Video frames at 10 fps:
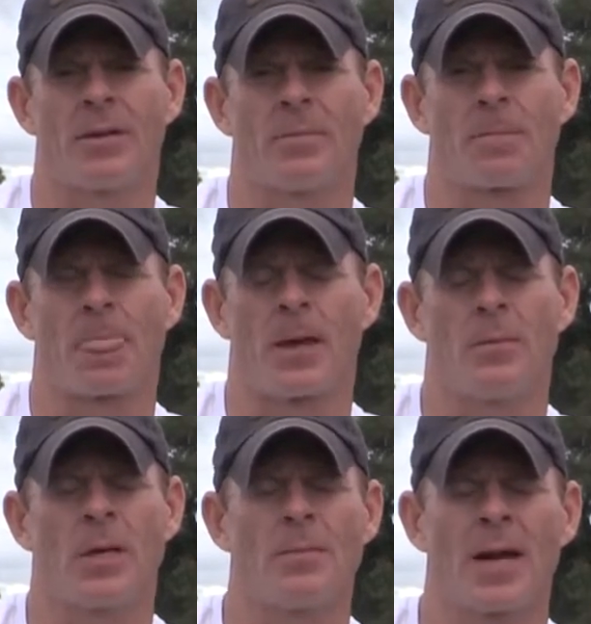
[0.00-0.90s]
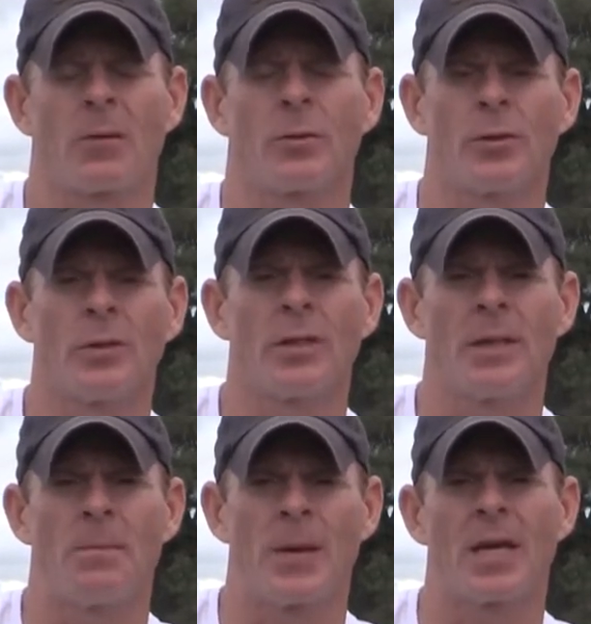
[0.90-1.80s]
and he made a
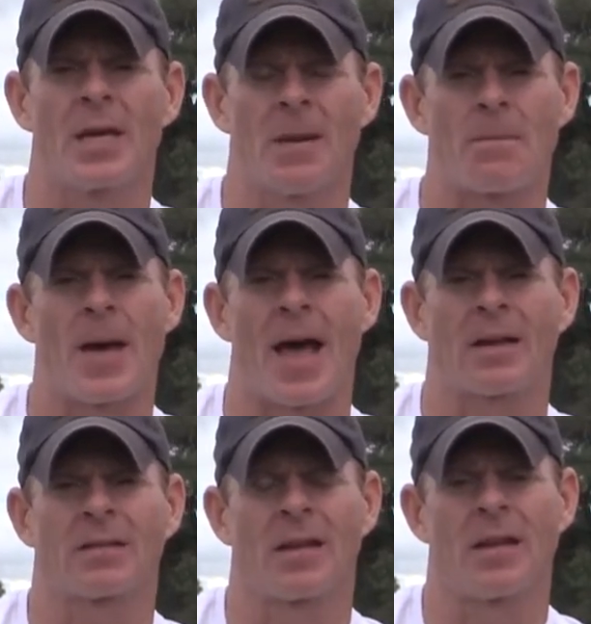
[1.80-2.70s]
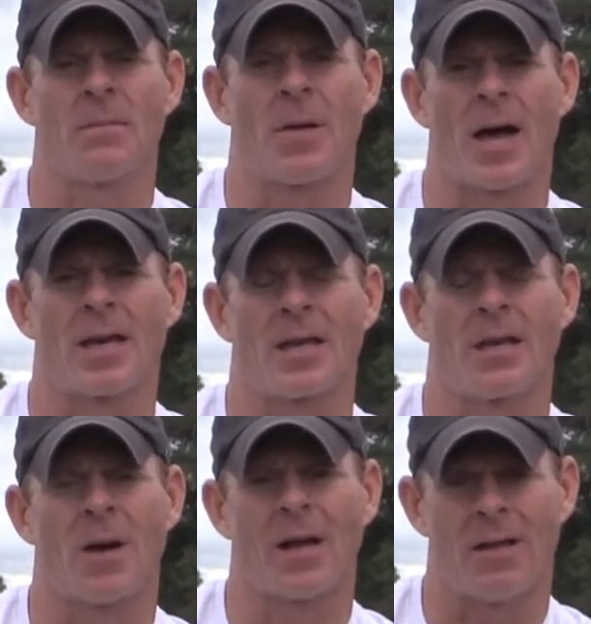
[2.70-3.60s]
really big impact in
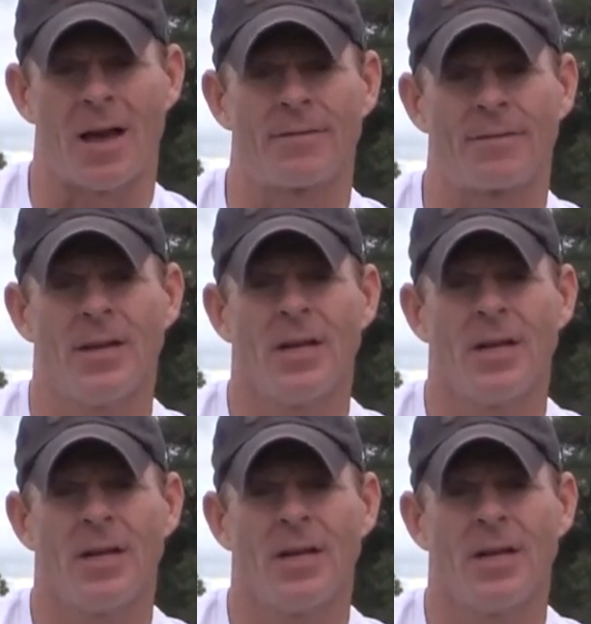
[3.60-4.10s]
my life.